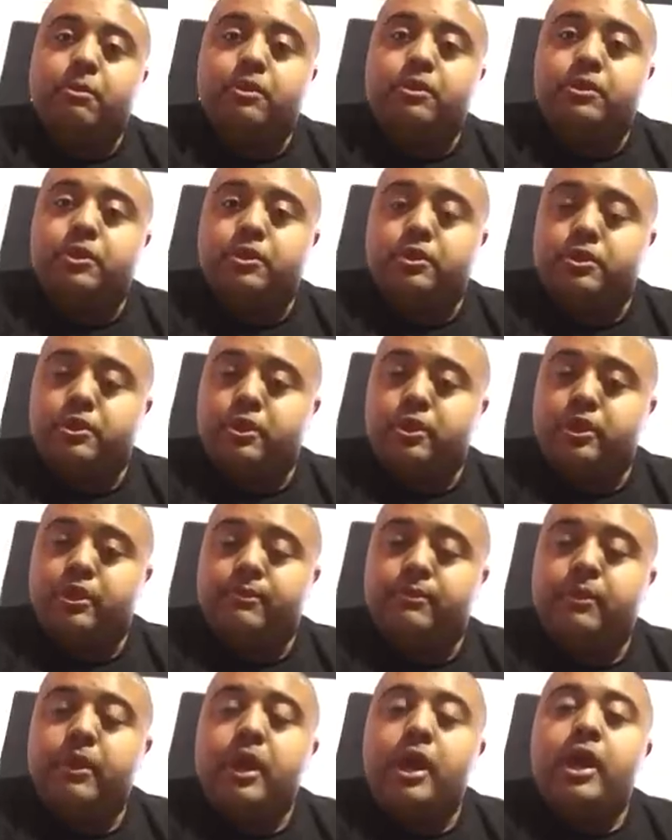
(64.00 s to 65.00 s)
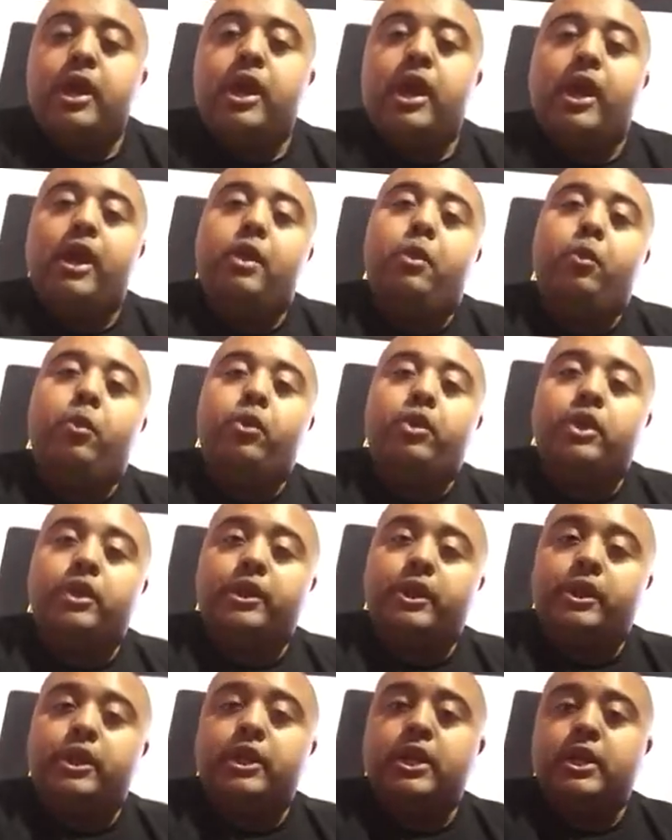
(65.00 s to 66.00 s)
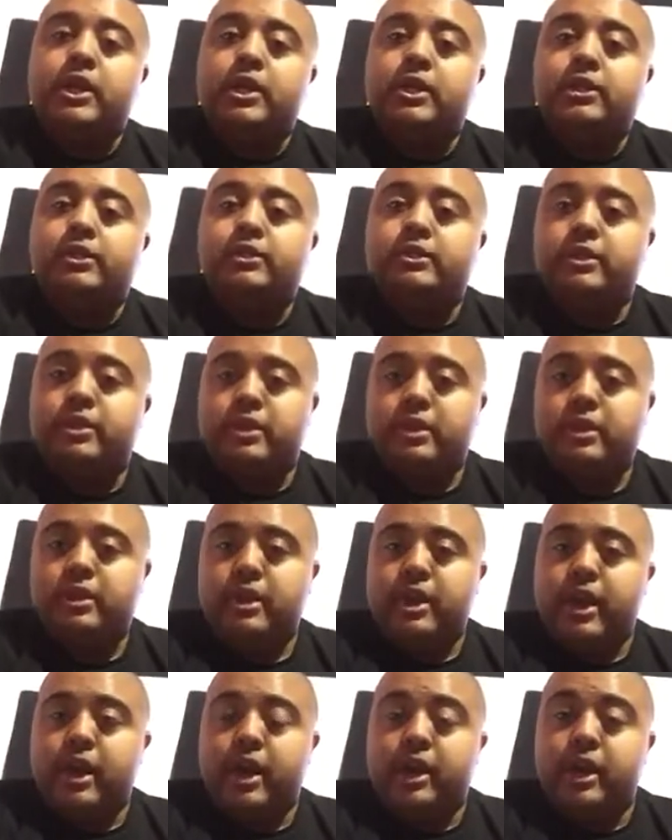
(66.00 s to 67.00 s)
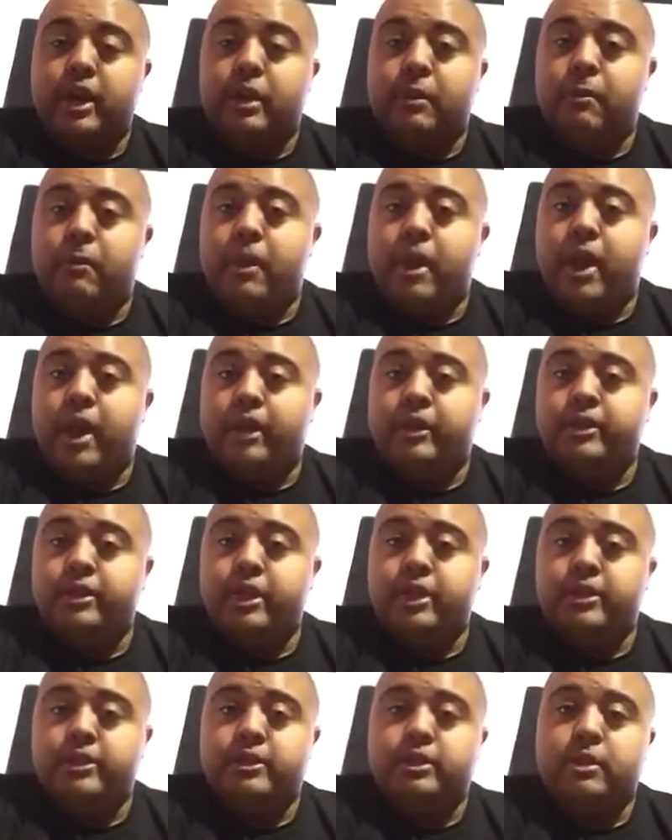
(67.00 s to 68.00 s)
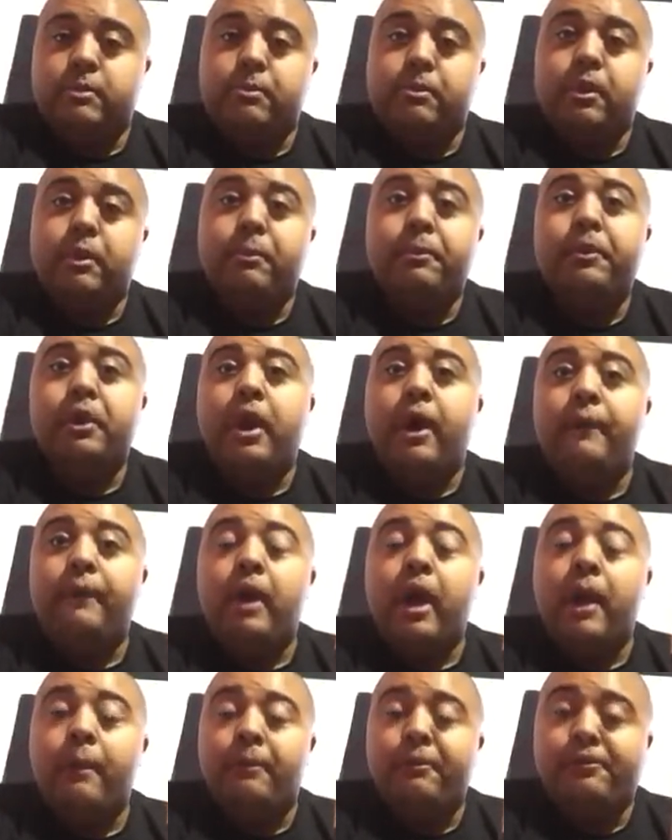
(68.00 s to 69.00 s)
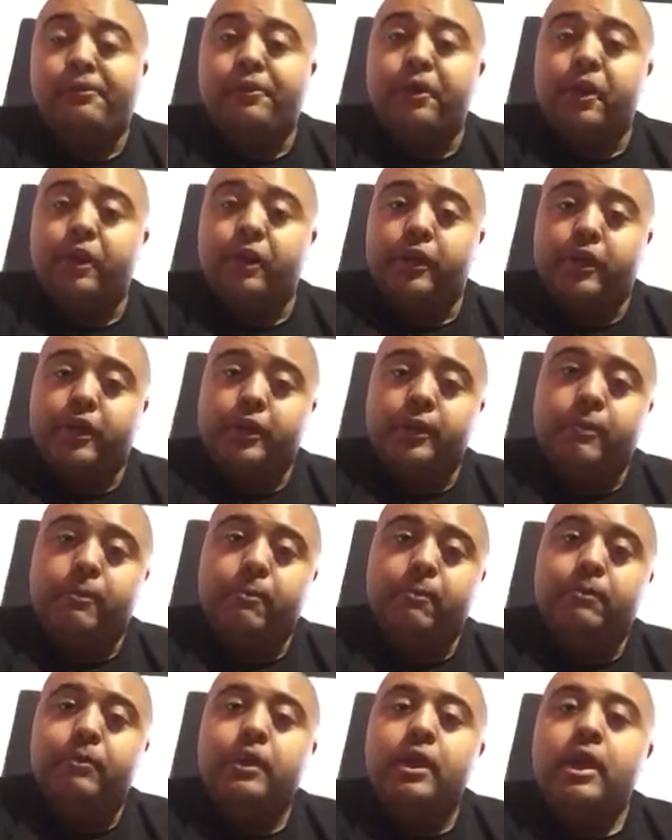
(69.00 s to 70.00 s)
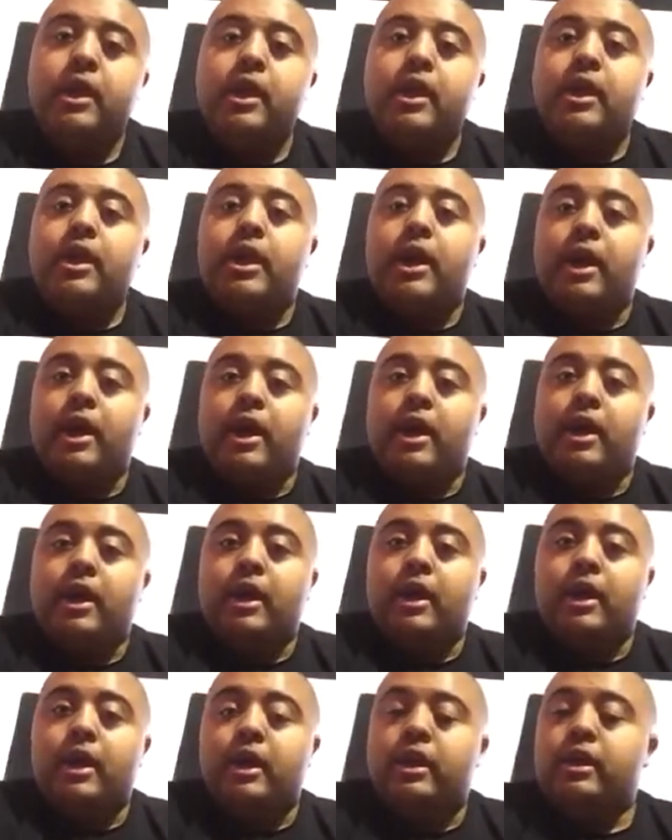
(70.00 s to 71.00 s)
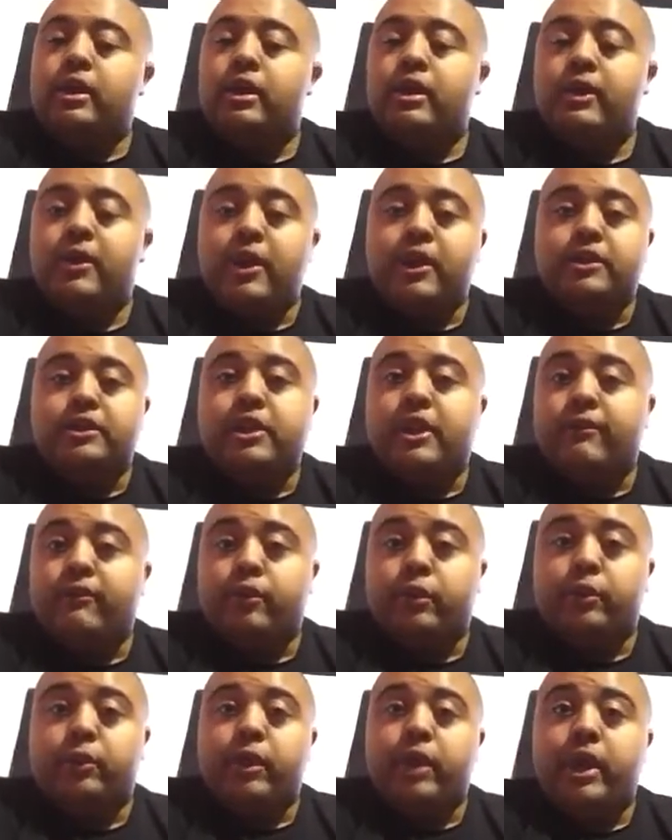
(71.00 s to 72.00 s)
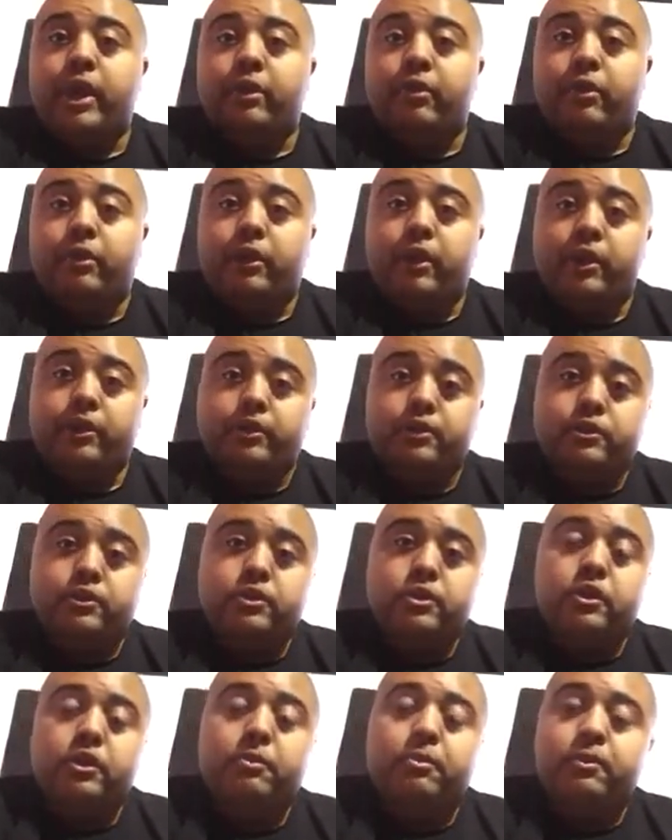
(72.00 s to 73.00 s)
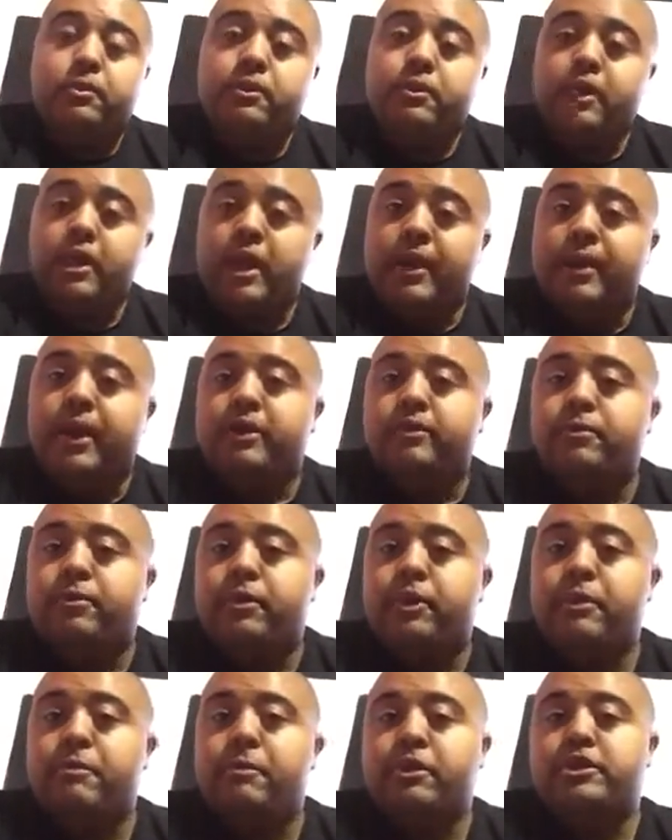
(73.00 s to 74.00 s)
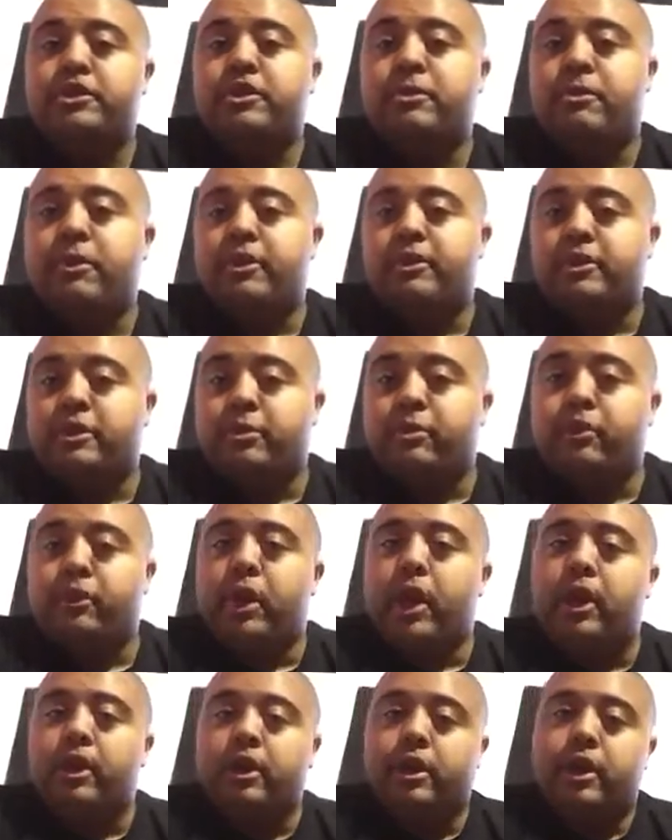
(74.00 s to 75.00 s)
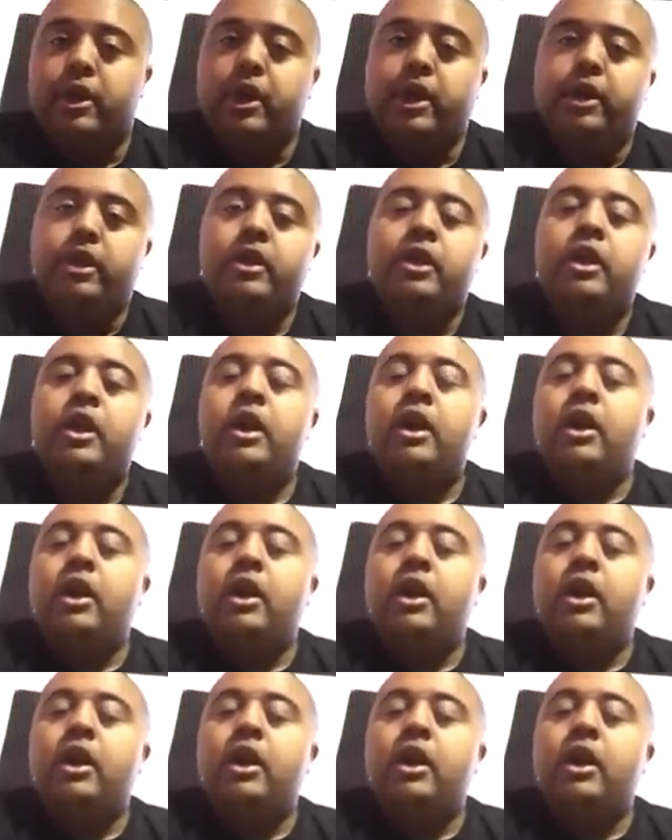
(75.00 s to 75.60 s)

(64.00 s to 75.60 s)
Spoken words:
magician, and one of the kids named Max ends up befriending him, and they just have a great relationship. And that's pretty much the basic plot line.